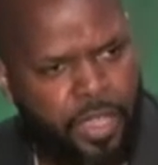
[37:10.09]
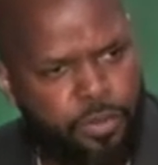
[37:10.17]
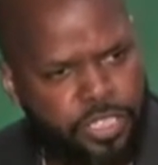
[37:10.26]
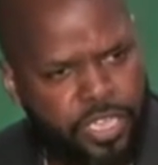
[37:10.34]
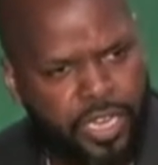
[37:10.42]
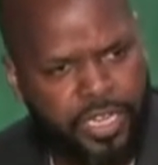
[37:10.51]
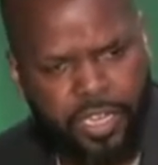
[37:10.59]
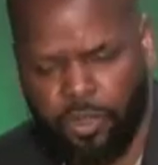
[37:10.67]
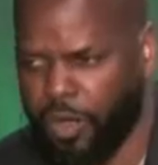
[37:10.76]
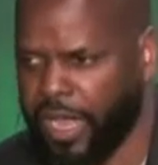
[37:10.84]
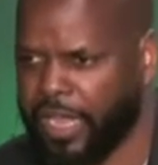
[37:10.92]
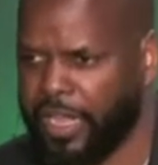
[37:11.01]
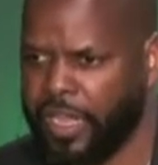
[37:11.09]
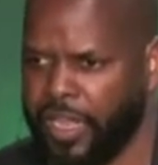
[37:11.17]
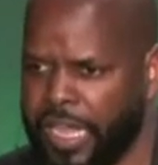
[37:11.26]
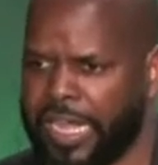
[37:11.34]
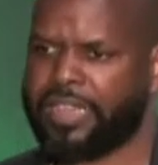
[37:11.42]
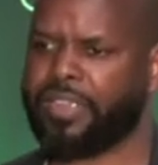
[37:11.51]
He was tucking it away.
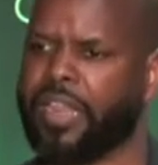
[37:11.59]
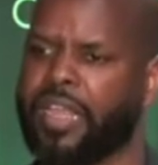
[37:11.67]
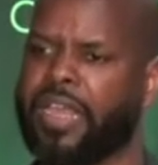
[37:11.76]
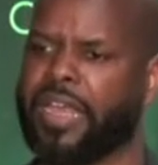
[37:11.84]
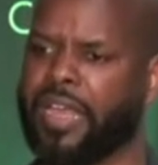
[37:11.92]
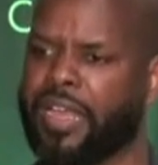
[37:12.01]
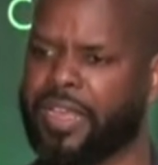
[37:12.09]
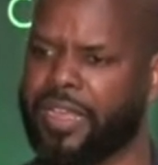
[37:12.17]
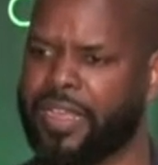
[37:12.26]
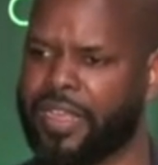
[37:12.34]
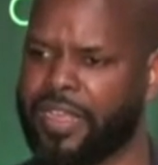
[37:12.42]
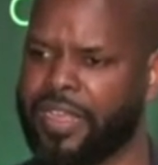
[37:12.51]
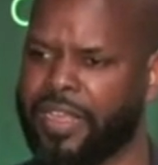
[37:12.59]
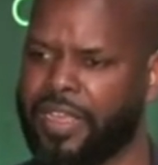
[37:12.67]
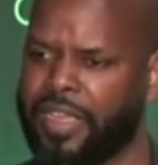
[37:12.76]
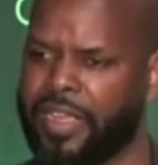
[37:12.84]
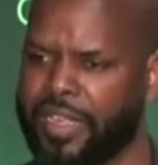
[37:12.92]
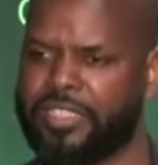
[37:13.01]
And I thought, huh,
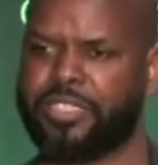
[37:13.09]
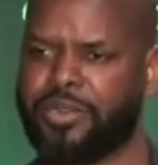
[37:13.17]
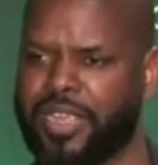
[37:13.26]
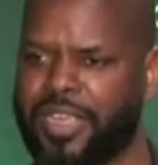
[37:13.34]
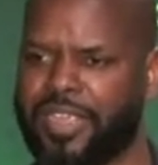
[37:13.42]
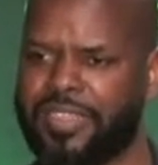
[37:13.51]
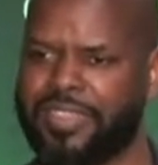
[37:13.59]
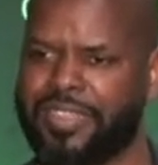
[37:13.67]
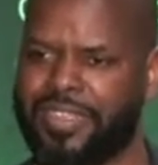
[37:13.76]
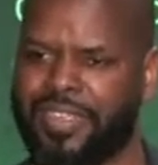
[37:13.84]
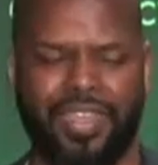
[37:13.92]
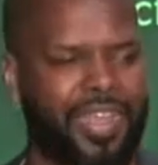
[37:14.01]
that's strange.